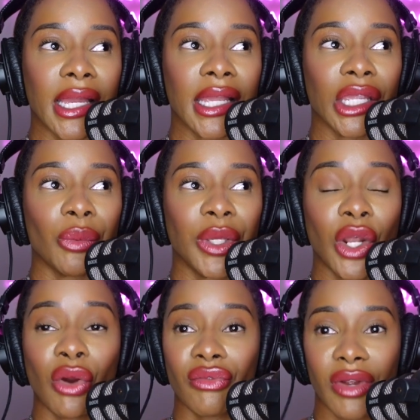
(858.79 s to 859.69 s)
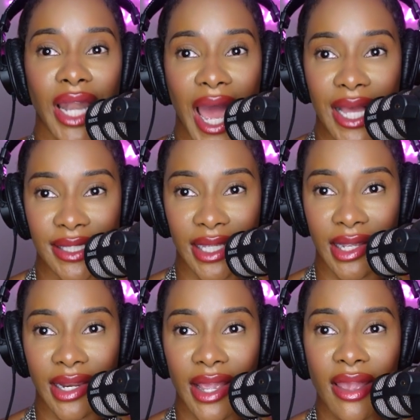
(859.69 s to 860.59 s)
we don't realize
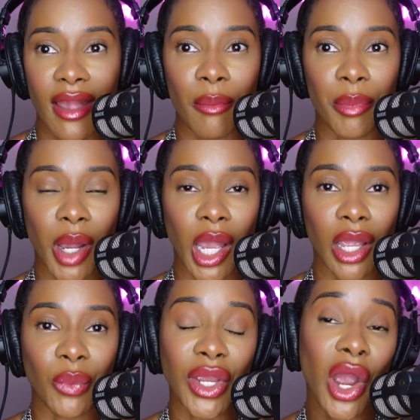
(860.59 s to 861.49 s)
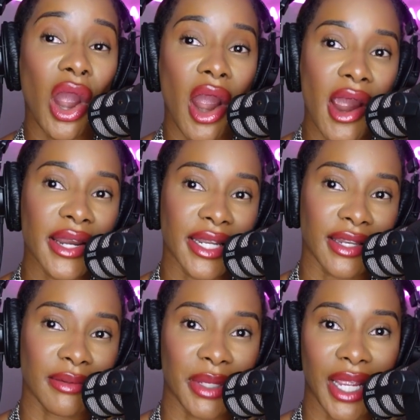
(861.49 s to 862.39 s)
it, but we are
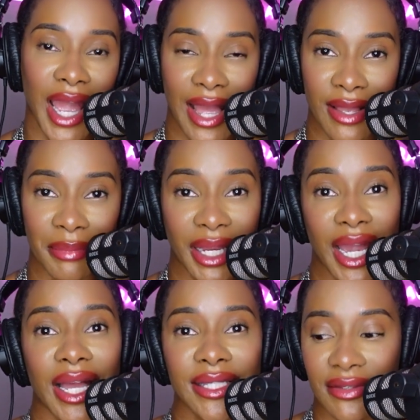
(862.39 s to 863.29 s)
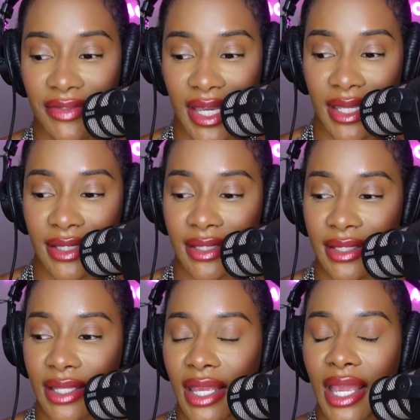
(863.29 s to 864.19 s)
hardened because of this.
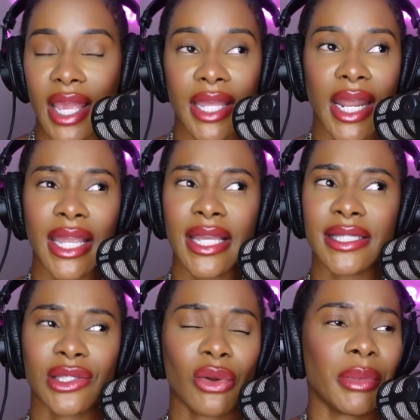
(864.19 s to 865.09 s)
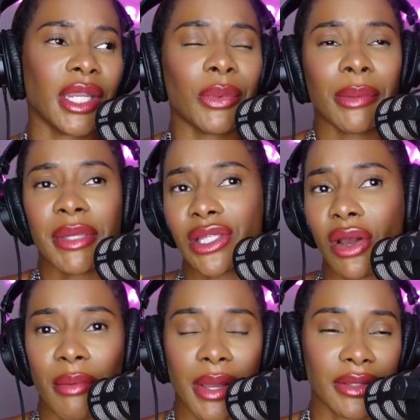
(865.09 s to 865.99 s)
And I hear so many women
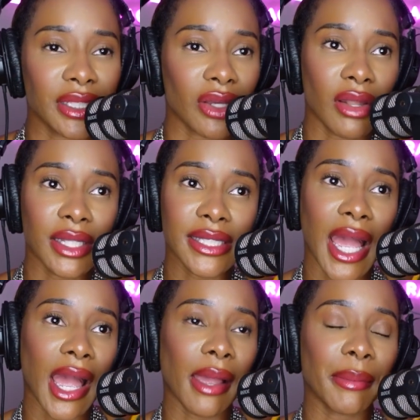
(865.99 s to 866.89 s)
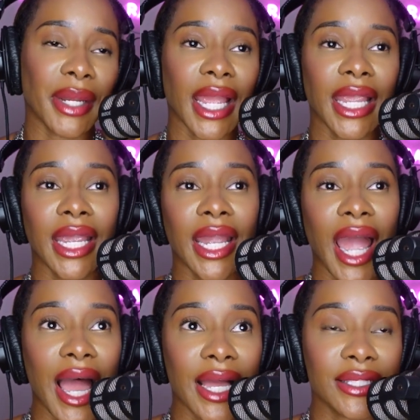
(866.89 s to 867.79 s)
talk about this all the time. And I hear
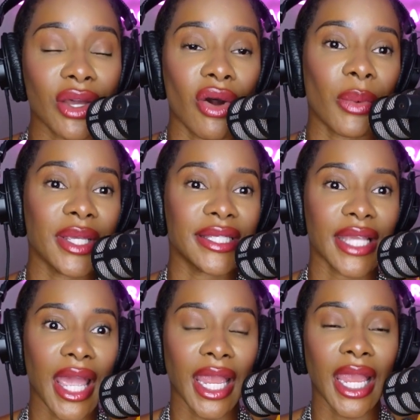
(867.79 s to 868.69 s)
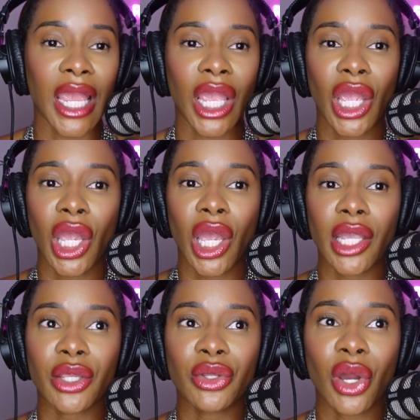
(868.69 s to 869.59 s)
guys always say,
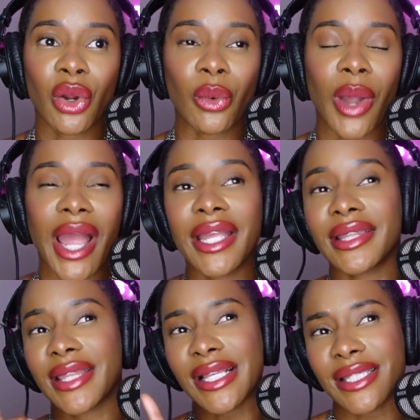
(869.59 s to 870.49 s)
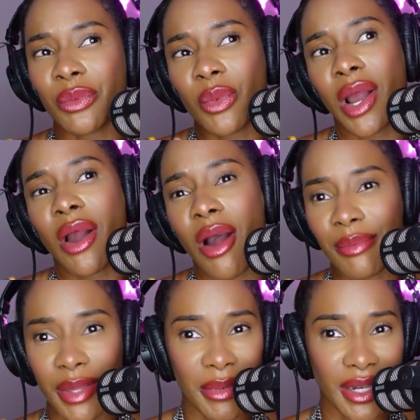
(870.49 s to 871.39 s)
you know, that's the one
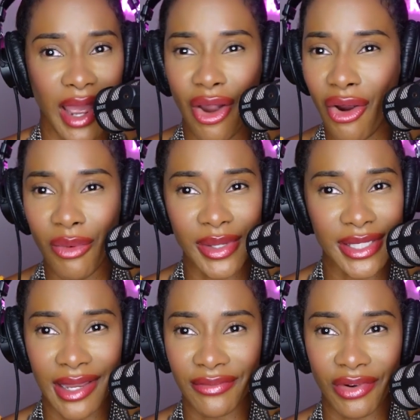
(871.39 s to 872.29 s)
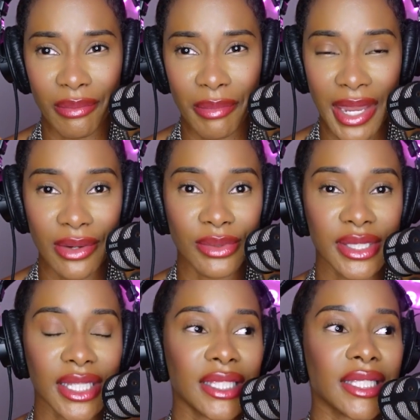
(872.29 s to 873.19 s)
compliment I always get from males
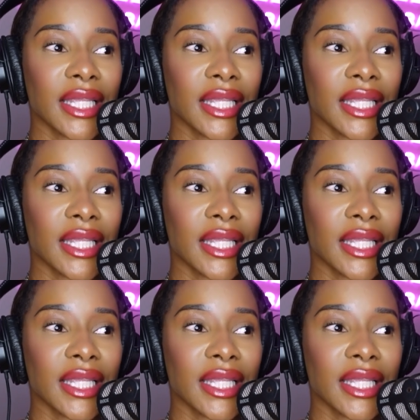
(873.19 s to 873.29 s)
is,